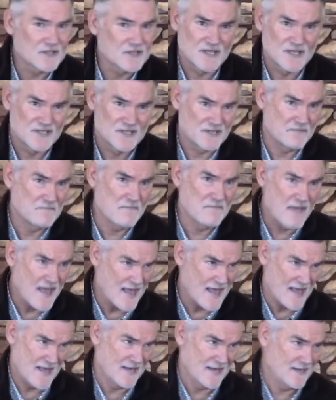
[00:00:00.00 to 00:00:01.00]
is a
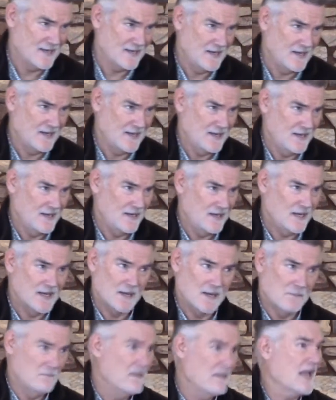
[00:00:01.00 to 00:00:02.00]
man
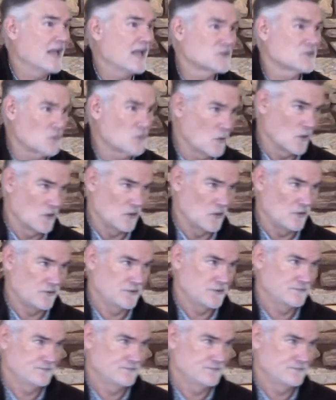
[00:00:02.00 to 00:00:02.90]
in a man's world.